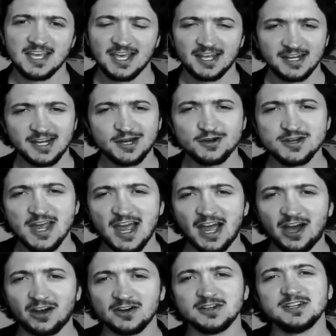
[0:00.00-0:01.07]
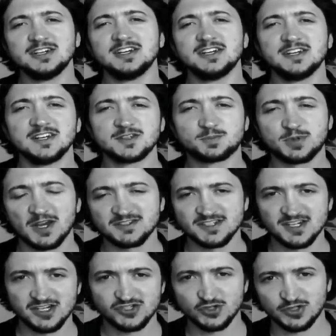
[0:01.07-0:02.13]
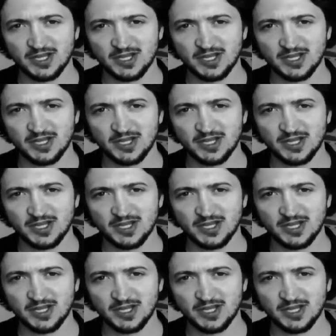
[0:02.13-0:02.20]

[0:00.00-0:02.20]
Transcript: And here now is presidential